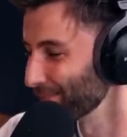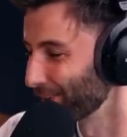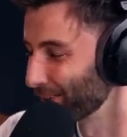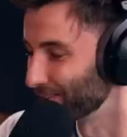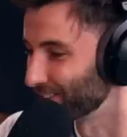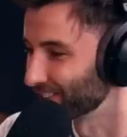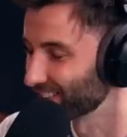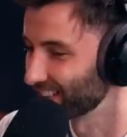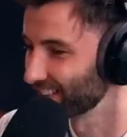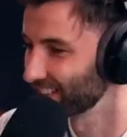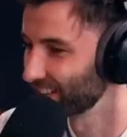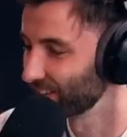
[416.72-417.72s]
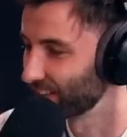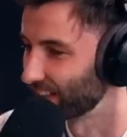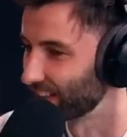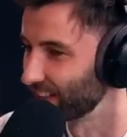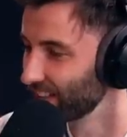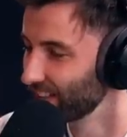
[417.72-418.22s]
point of view, I think,
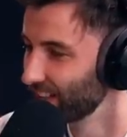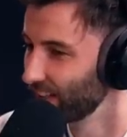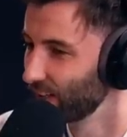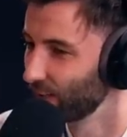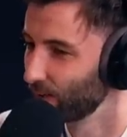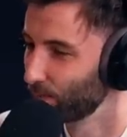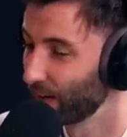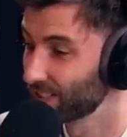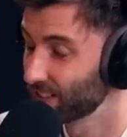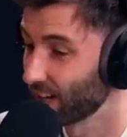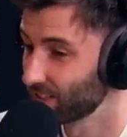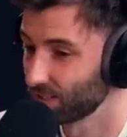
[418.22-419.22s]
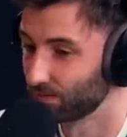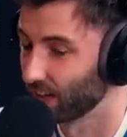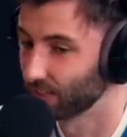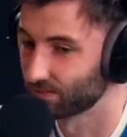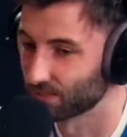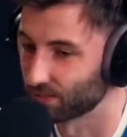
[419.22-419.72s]
okay. But I
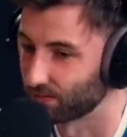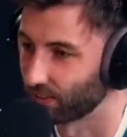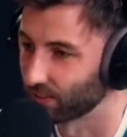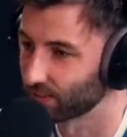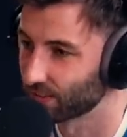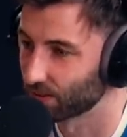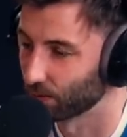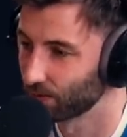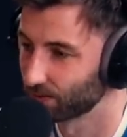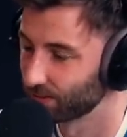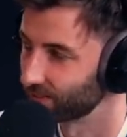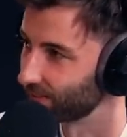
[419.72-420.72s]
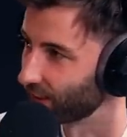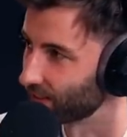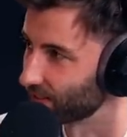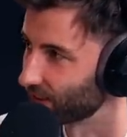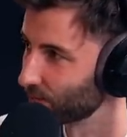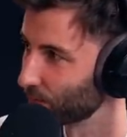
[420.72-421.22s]
just feel sorry for
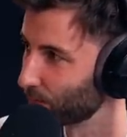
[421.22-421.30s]
Dan James.